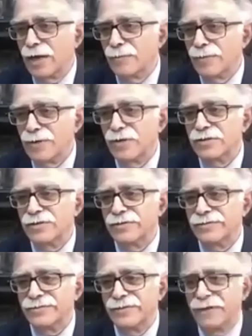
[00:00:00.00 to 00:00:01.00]
And because
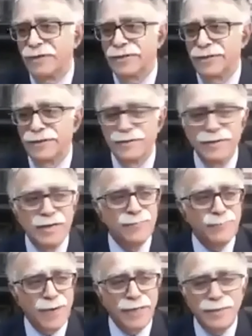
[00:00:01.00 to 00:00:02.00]
of the
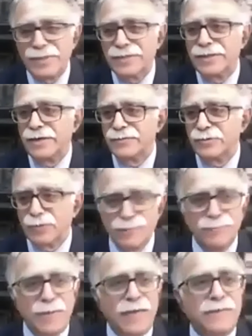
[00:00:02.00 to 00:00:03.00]
pandemic, they have to
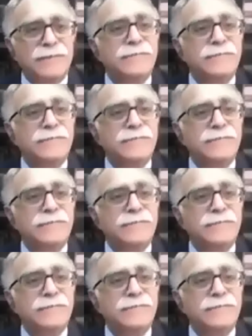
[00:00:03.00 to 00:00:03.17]
come back.